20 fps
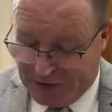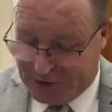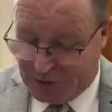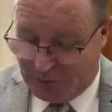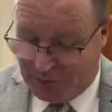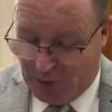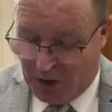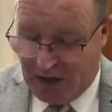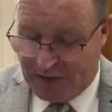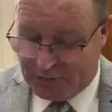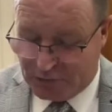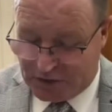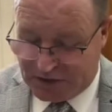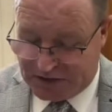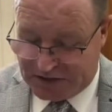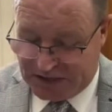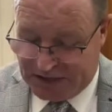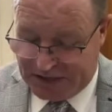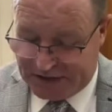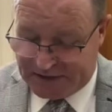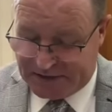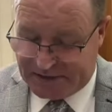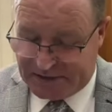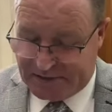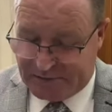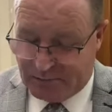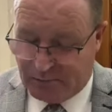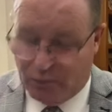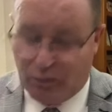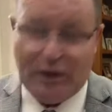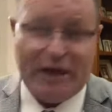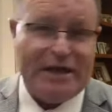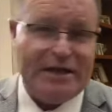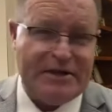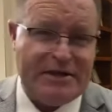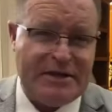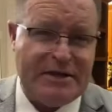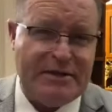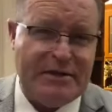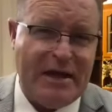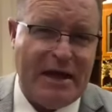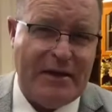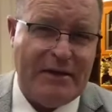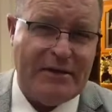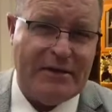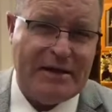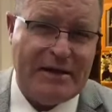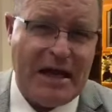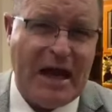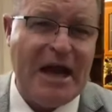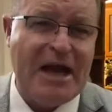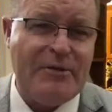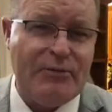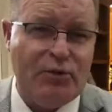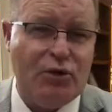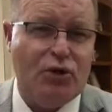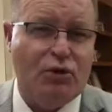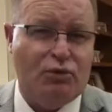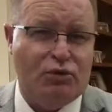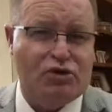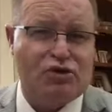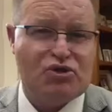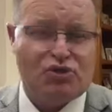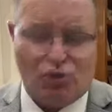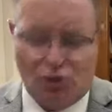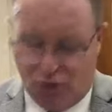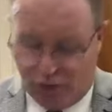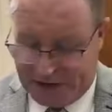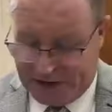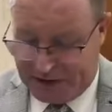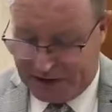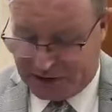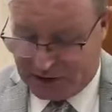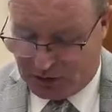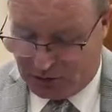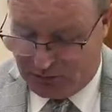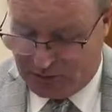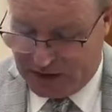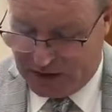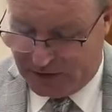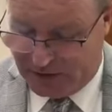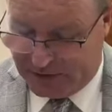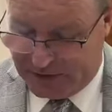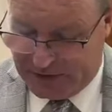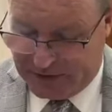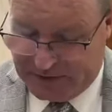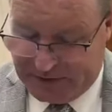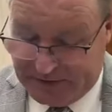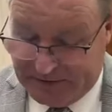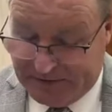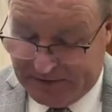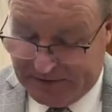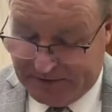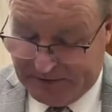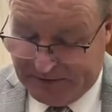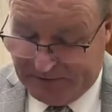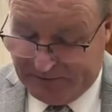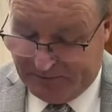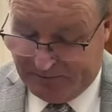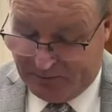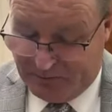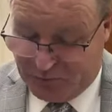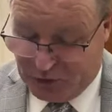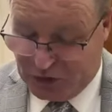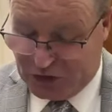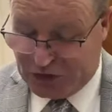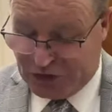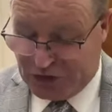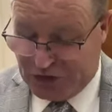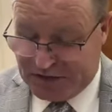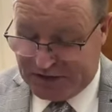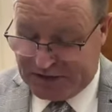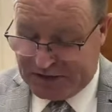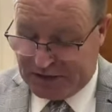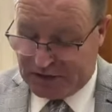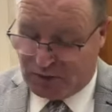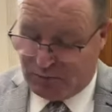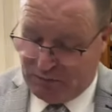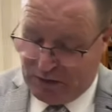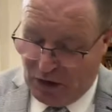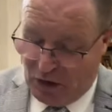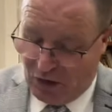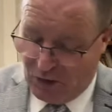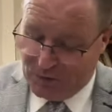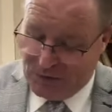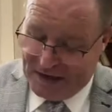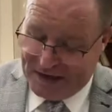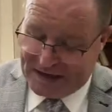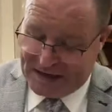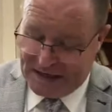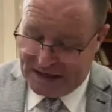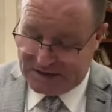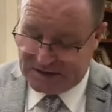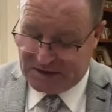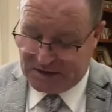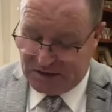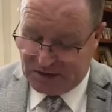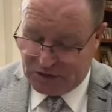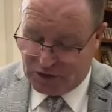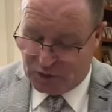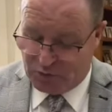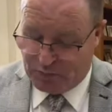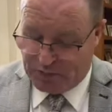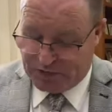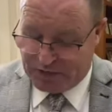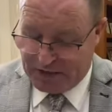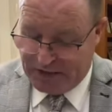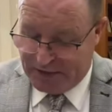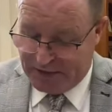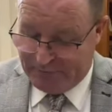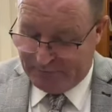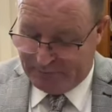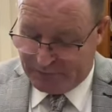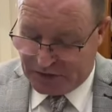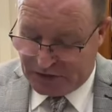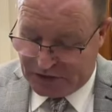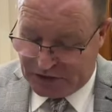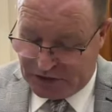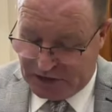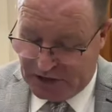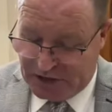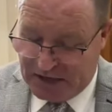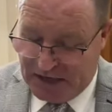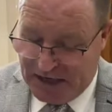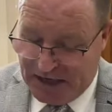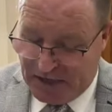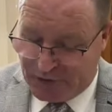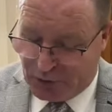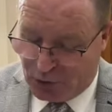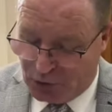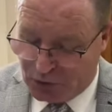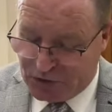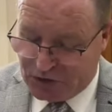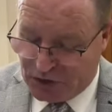that the Bible says when Gabriel was talking to Mary. Verse 36 And behold, thy cousin Elizabeth, she hath